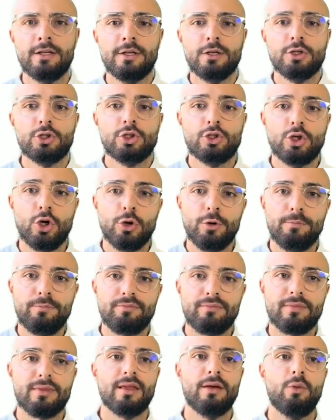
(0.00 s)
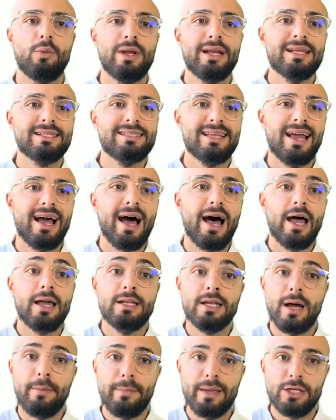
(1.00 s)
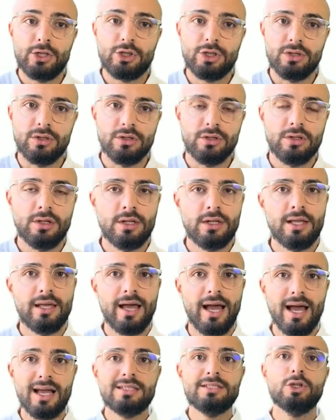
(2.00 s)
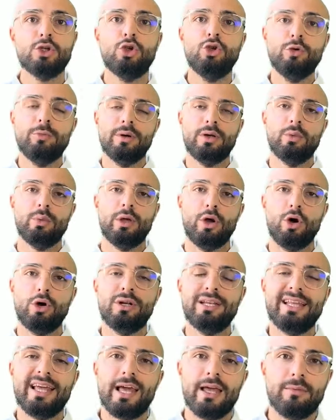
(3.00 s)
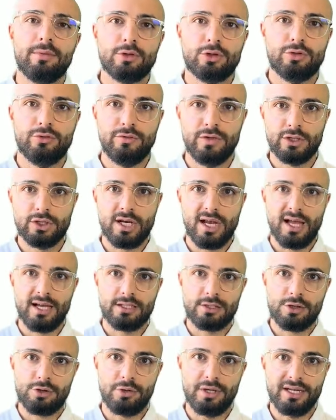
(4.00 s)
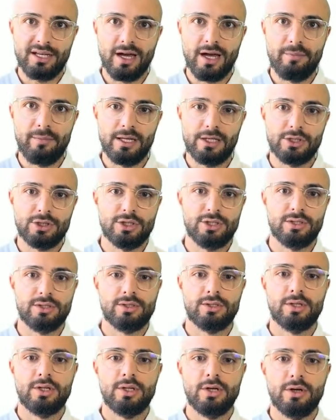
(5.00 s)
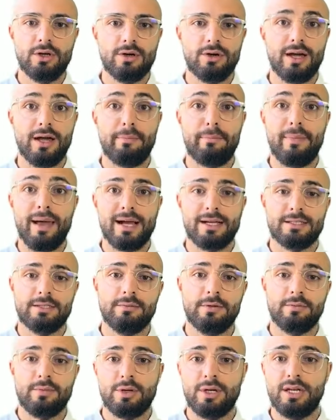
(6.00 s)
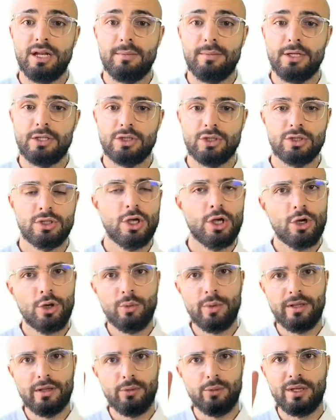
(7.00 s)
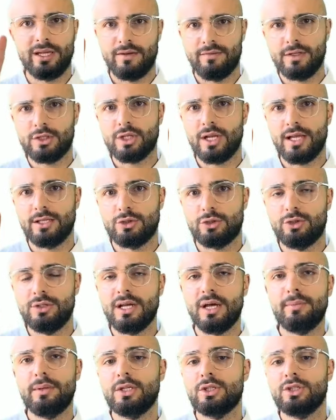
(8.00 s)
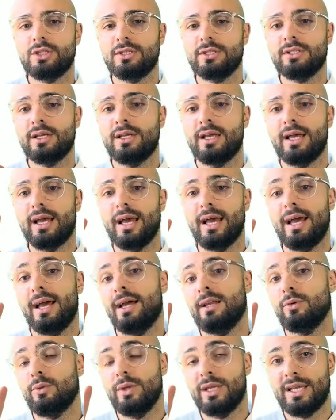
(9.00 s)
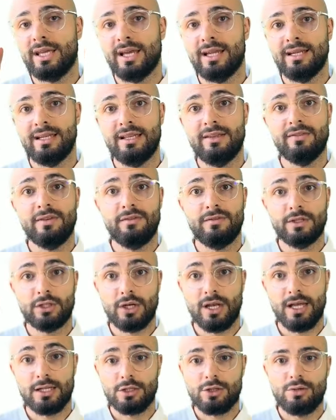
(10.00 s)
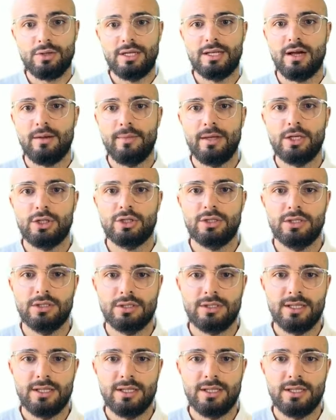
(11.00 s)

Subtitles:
So when I say high-dimensional, as a human, we're only able to visualize 3 dimensions, all right? Maximum 3 dimensions. We can visualize 2 dimensions, and we can even visualize 3 dimensions.